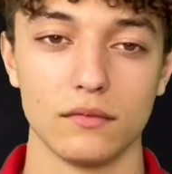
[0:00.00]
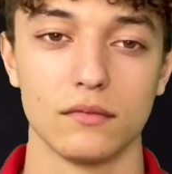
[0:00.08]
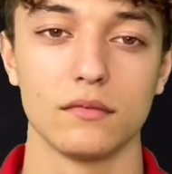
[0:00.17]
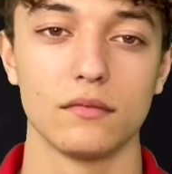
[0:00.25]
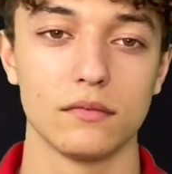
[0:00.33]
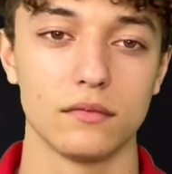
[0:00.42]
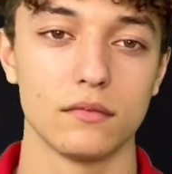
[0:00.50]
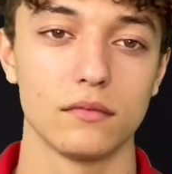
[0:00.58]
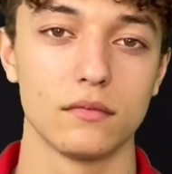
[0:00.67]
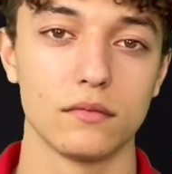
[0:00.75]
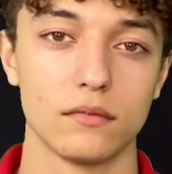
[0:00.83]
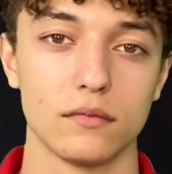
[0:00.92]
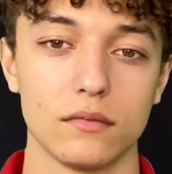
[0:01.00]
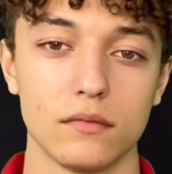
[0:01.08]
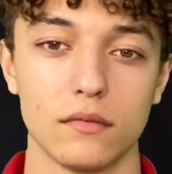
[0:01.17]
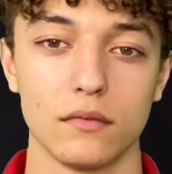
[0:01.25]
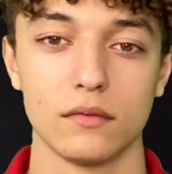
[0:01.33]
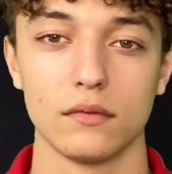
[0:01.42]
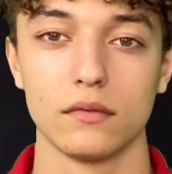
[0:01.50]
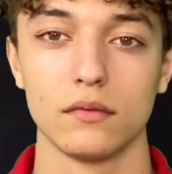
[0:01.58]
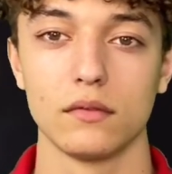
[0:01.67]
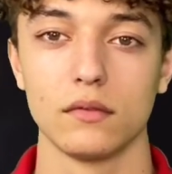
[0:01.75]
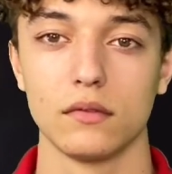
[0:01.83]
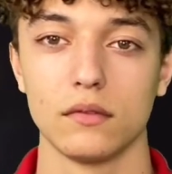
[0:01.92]
the Beyonce of
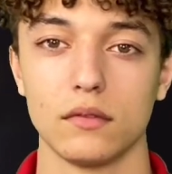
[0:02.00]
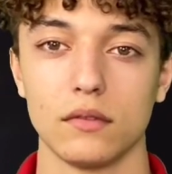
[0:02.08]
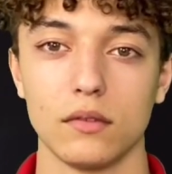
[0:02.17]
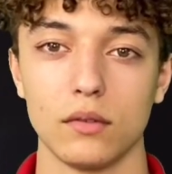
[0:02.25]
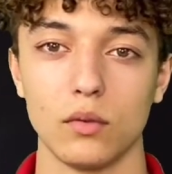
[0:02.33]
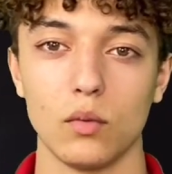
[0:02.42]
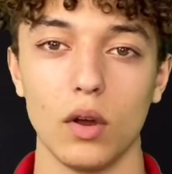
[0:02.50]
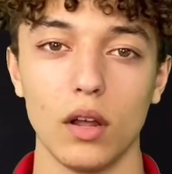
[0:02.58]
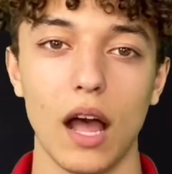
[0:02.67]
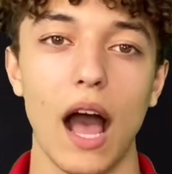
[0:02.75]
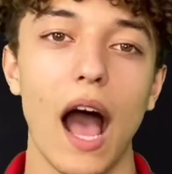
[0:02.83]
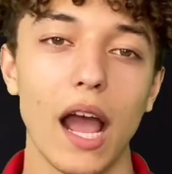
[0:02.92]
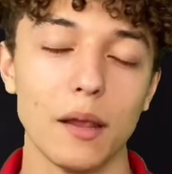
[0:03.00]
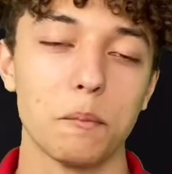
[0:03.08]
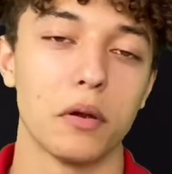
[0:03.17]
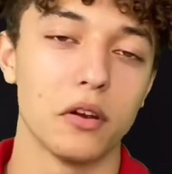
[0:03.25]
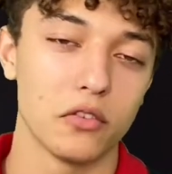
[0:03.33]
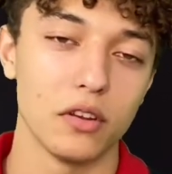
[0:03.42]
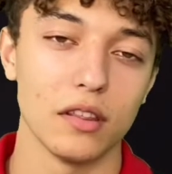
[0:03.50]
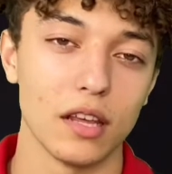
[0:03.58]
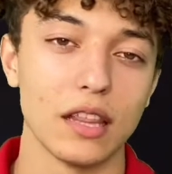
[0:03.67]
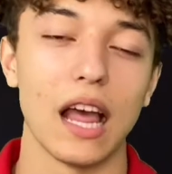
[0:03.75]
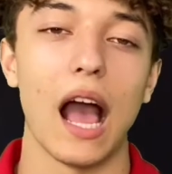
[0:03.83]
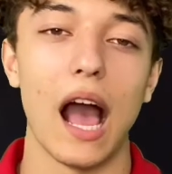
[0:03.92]
PBS? Well, I personally think
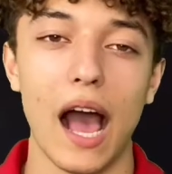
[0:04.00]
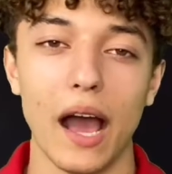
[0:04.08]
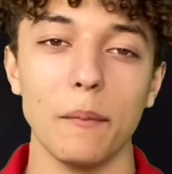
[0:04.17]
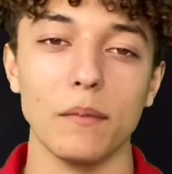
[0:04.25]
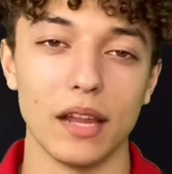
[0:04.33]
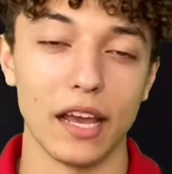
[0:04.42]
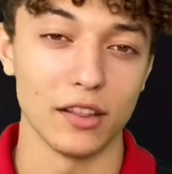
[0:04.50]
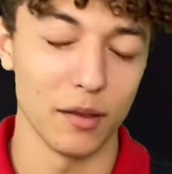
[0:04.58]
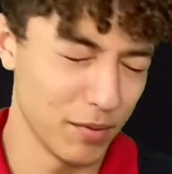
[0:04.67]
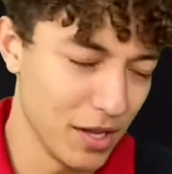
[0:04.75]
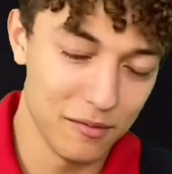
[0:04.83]
that I'm like the be.